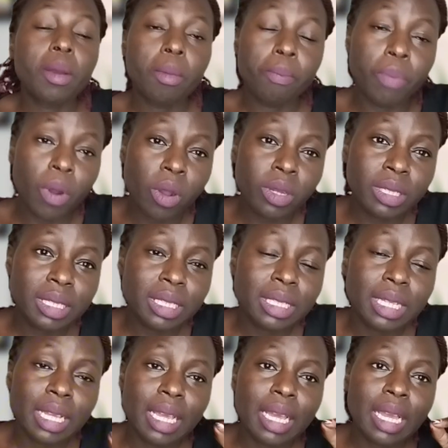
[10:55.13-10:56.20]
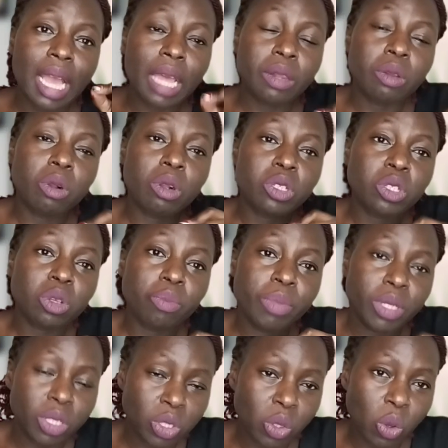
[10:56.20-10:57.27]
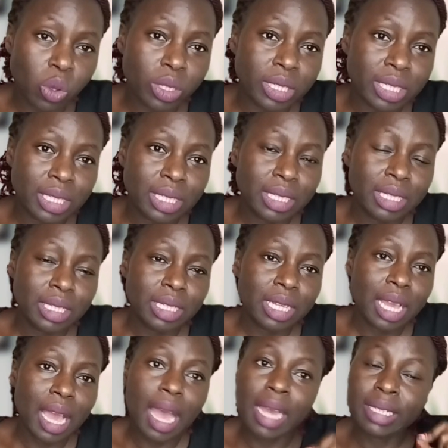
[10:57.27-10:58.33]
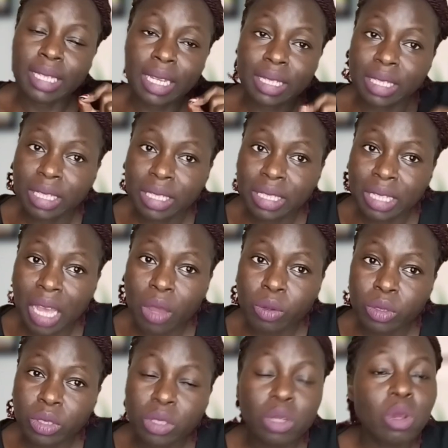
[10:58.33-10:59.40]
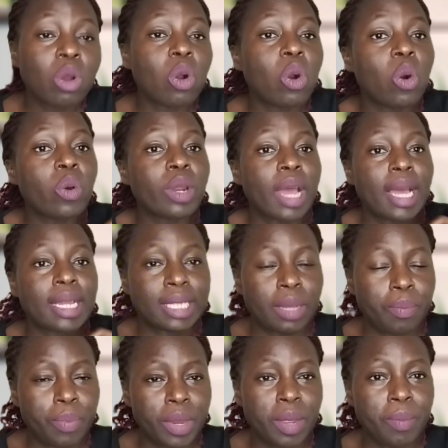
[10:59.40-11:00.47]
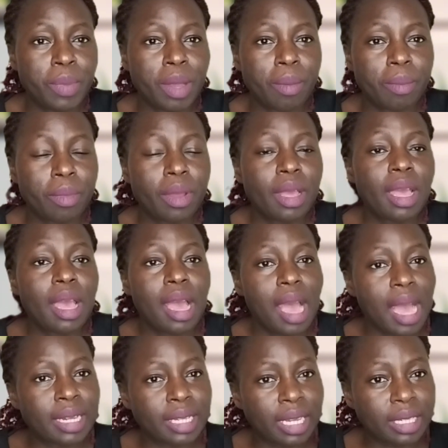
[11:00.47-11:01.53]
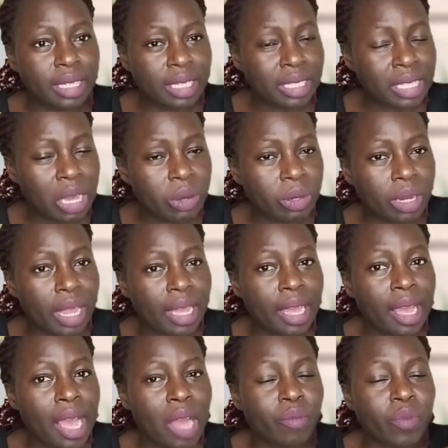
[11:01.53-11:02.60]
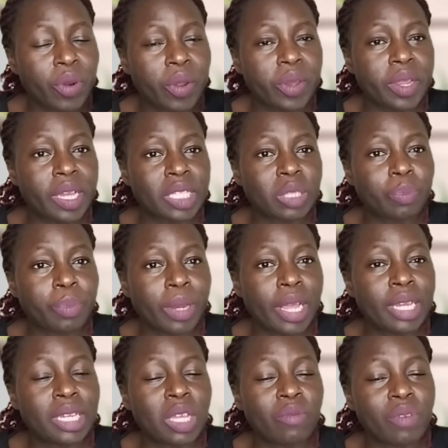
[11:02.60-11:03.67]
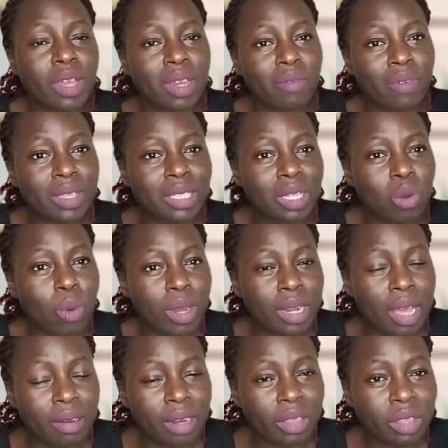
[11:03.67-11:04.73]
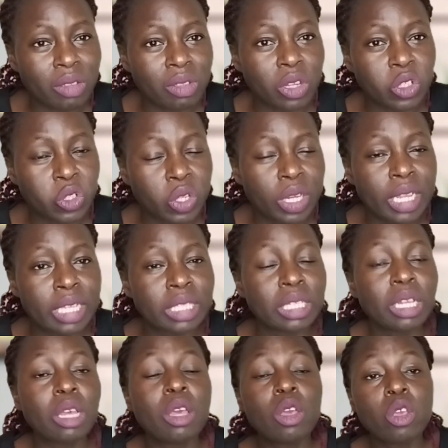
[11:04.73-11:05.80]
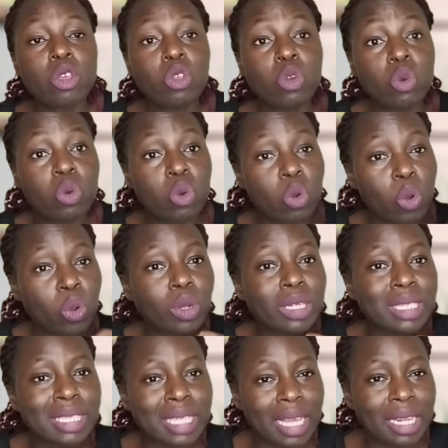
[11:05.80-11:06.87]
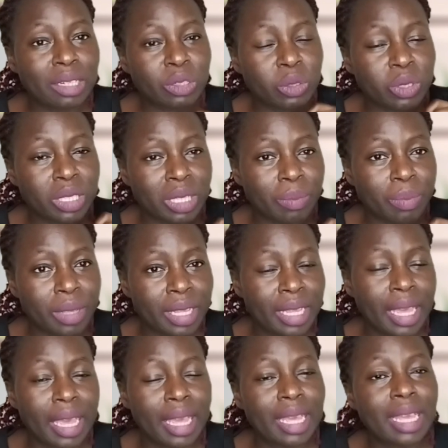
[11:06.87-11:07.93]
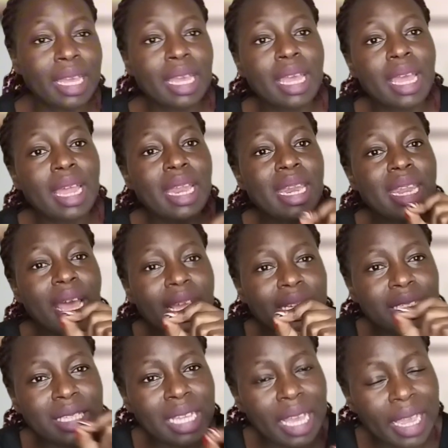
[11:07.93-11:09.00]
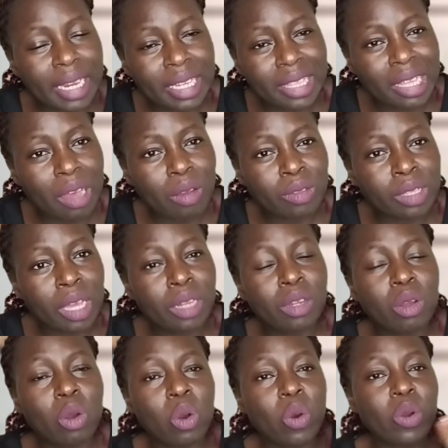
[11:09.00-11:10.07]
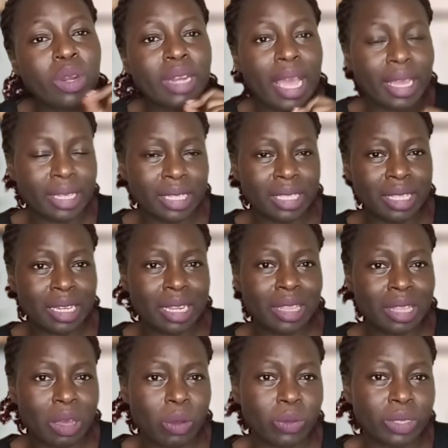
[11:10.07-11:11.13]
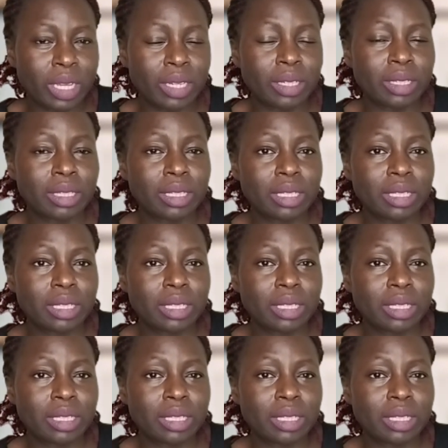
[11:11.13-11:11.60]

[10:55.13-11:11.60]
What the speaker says: Bonds can also be sold at a discount or a premium. At a discount, like I have already explained, if you're investing 100,000 shillings, you could sell to CBK 98,000 or 93,000.